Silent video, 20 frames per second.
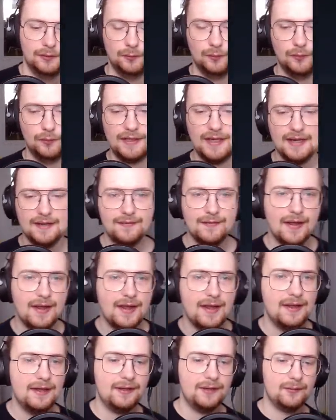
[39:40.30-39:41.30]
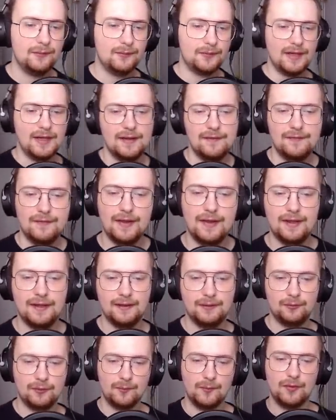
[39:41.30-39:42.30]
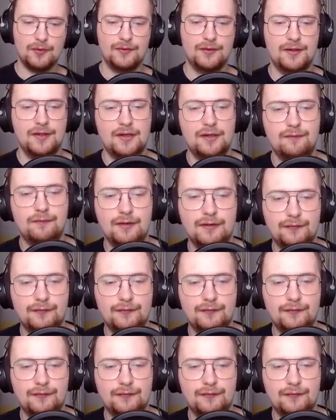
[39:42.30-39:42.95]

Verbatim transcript: We're getting there. We're getting there. We're more than halfway